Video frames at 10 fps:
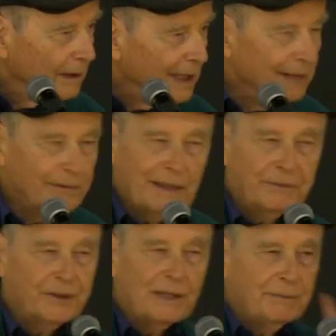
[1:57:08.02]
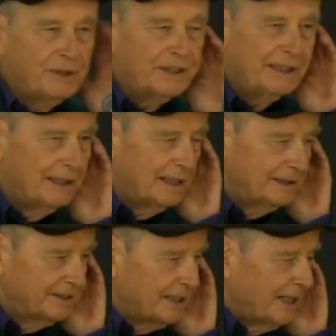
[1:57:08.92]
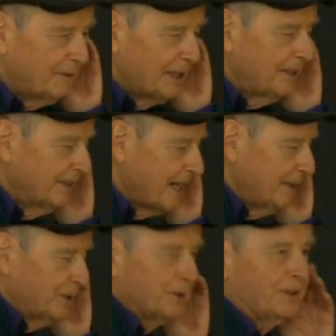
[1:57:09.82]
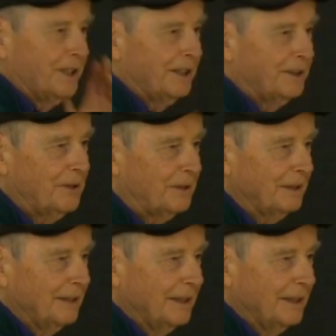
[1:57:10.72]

I'm sorry, I'm not understanding what you're saying at all.